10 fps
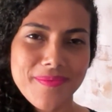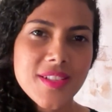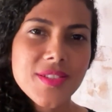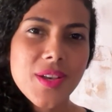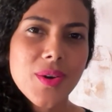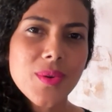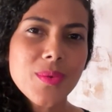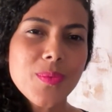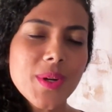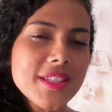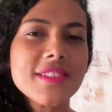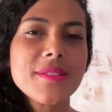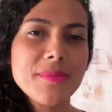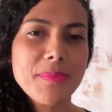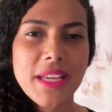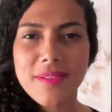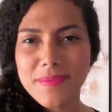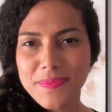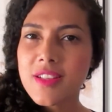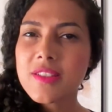So, what does this mean?
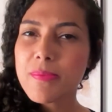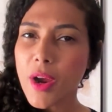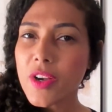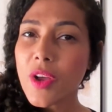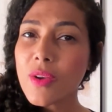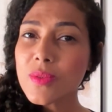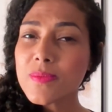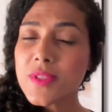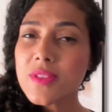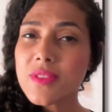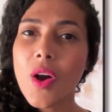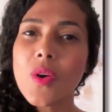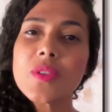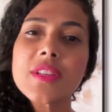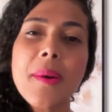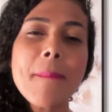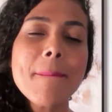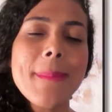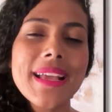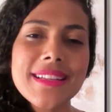Smart homes hold
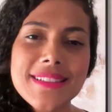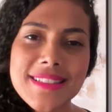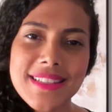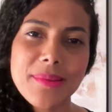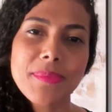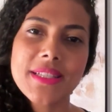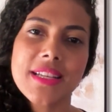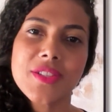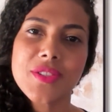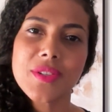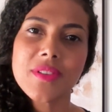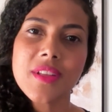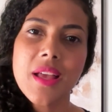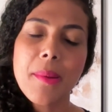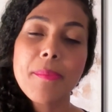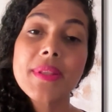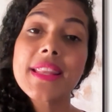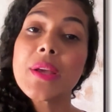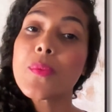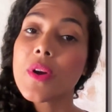amazing potential, but
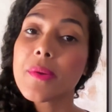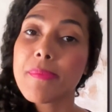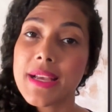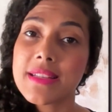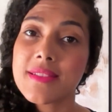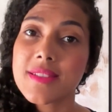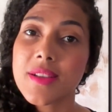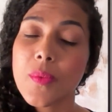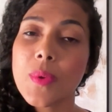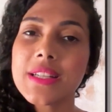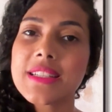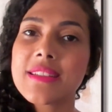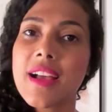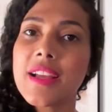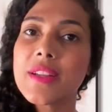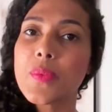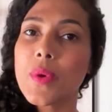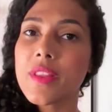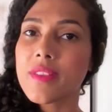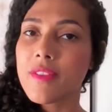they work best when designed
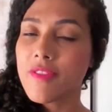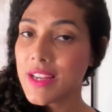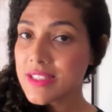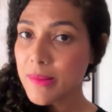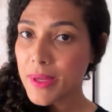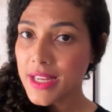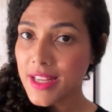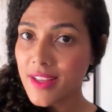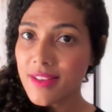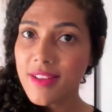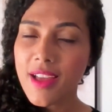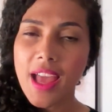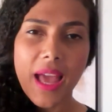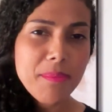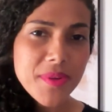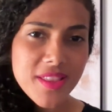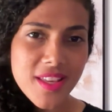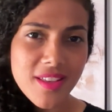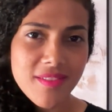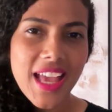with flexibility,
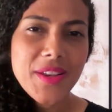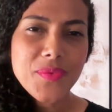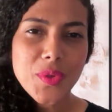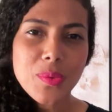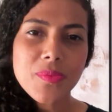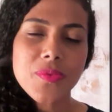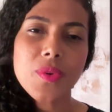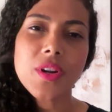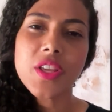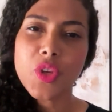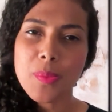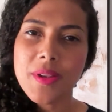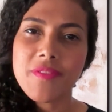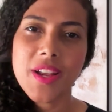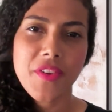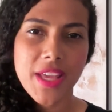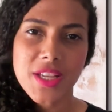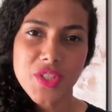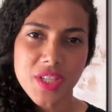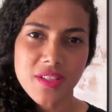empathy, and room for human
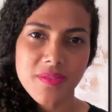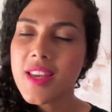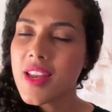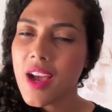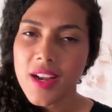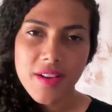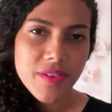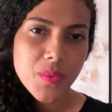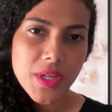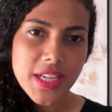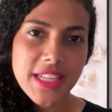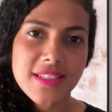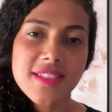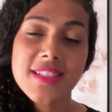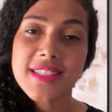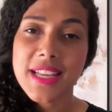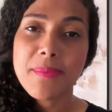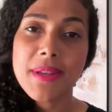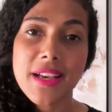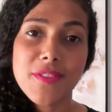variation. Not everyone needs the
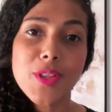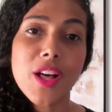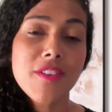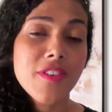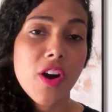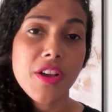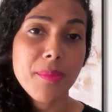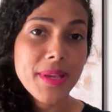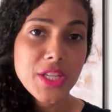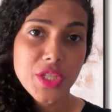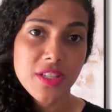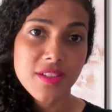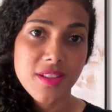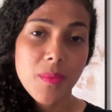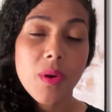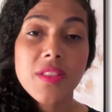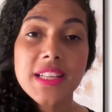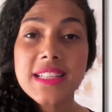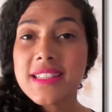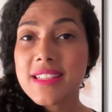same level of automation. While
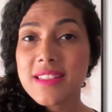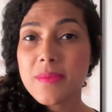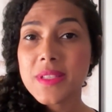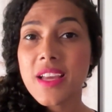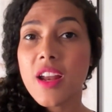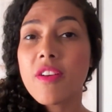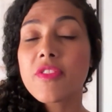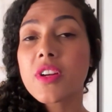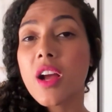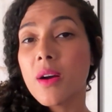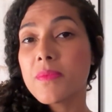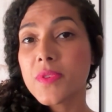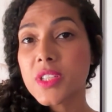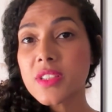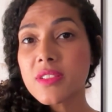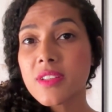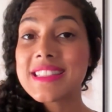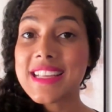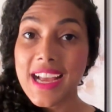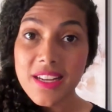these systems can offer comfort,
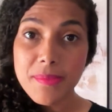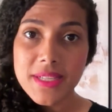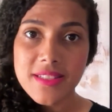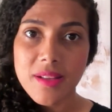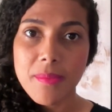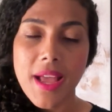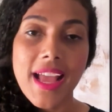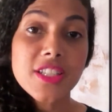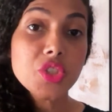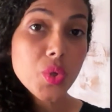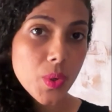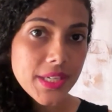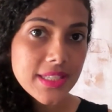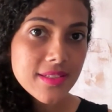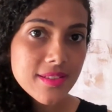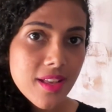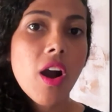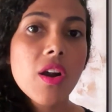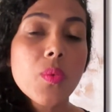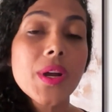dynamism, and choice
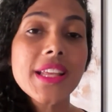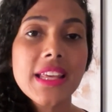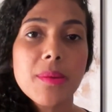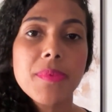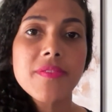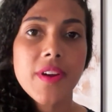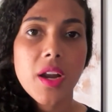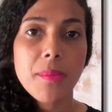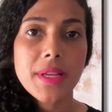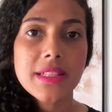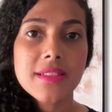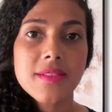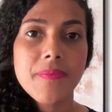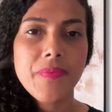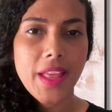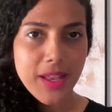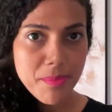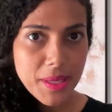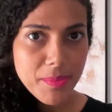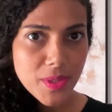are what keep environments and
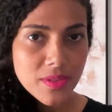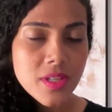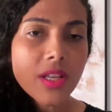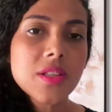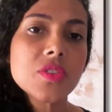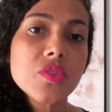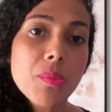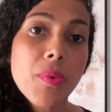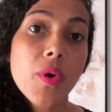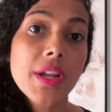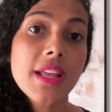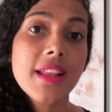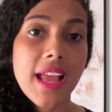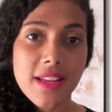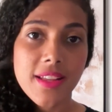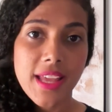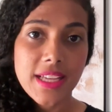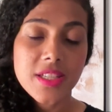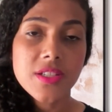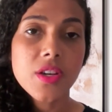people supported and
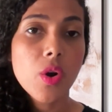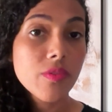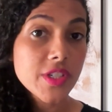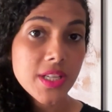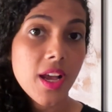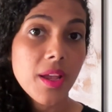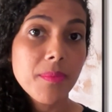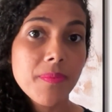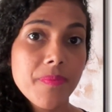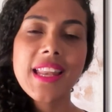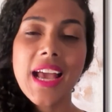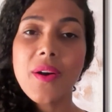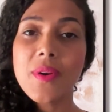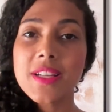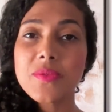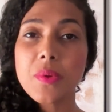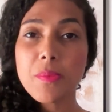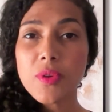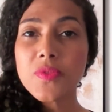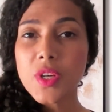engaged over time. Now, as we
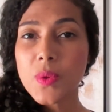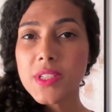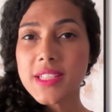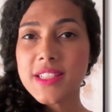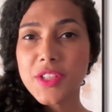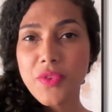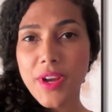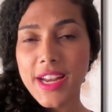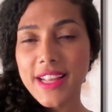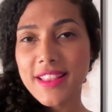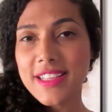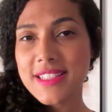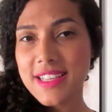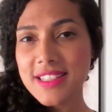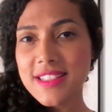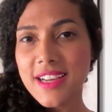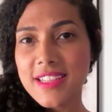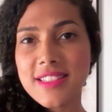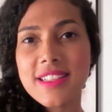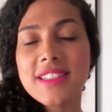move towards integrating these
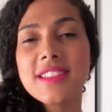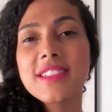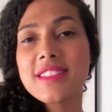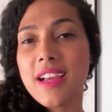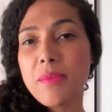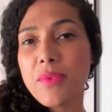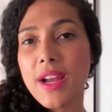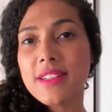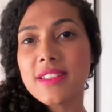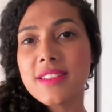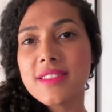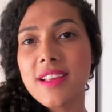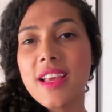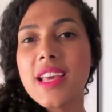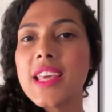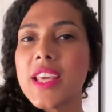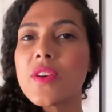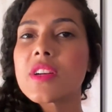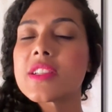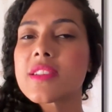insights into design practice, here
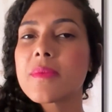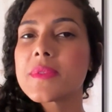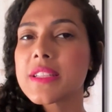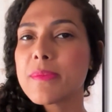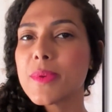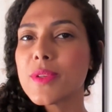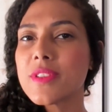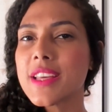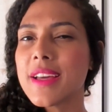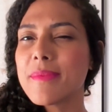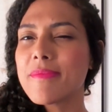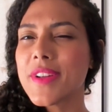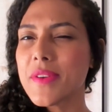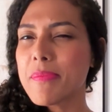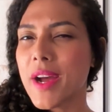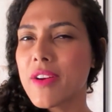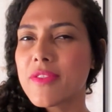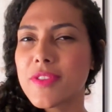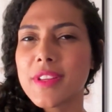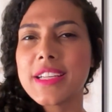are some simple yet very
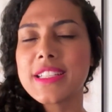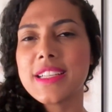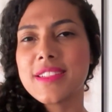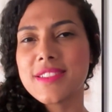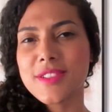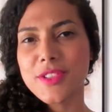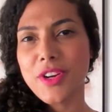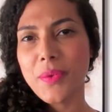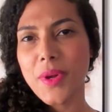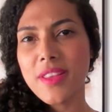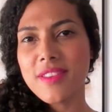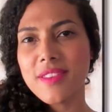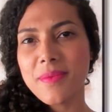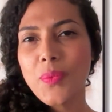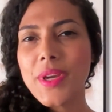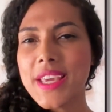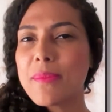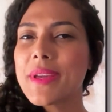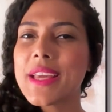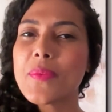powerful ideas to start with. We
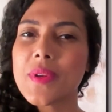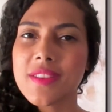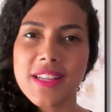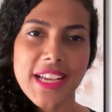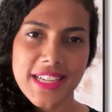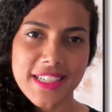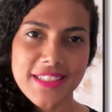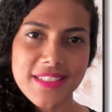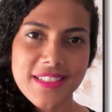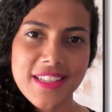can begin with lighting.